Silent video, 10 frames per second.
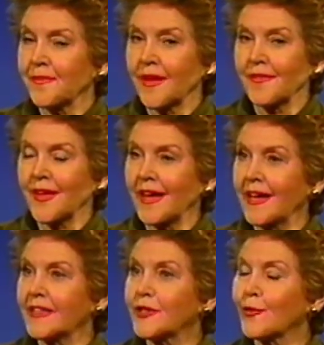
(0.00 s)

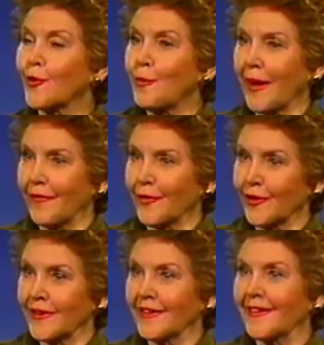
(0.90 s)
it's a group
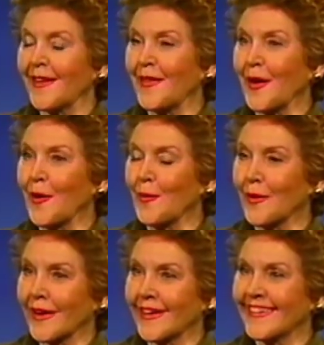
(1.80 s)
effort, and they all
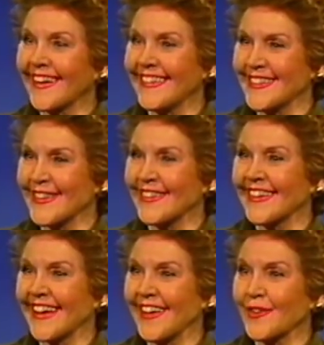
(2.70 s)
work in concert
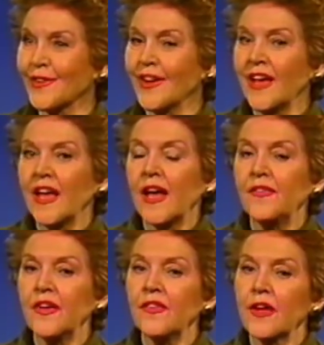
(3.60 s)
together. And
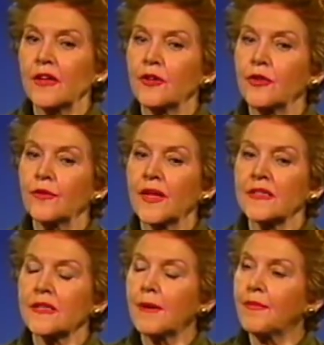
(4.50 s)
then they do that
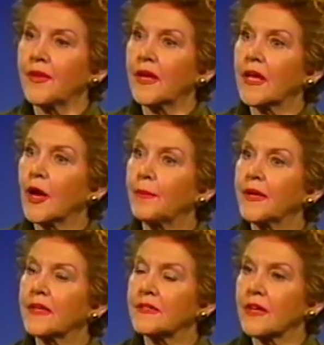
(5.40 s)
same thing,
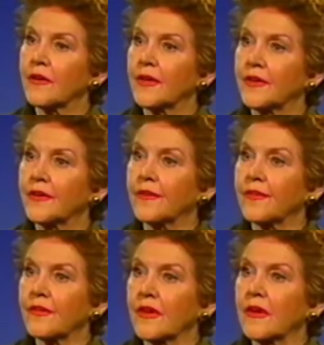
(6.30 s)
helping us here on Earth,
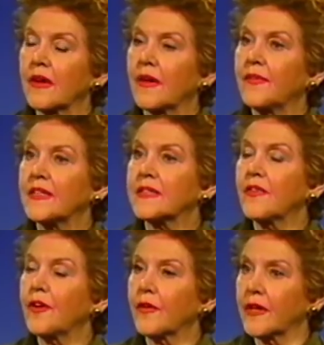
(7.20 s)
and they send
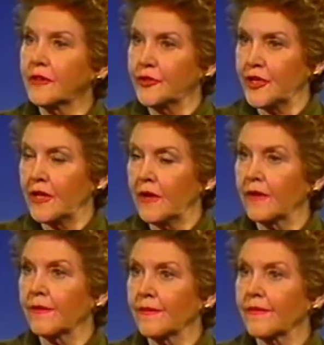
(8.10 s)
their energy
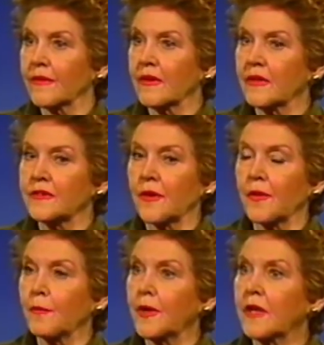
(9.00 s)
here so
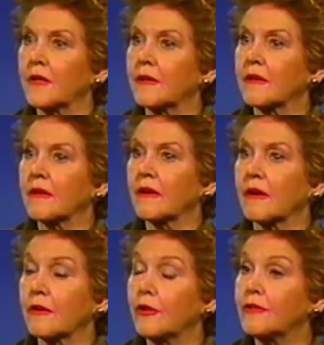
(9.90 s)
that we can
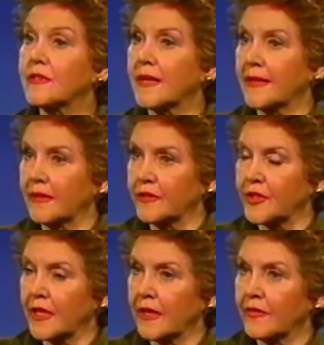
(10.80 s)
use that
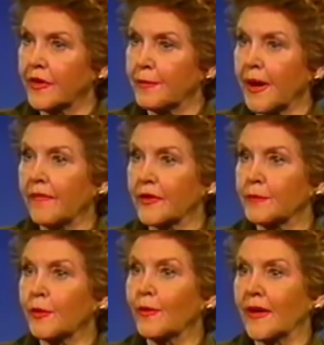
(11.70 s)
energy in a very
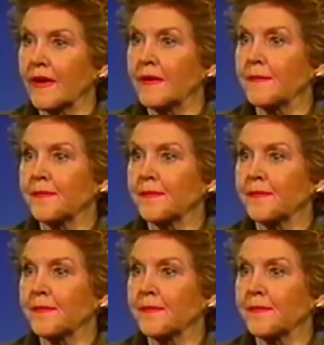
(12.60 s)
profitable way.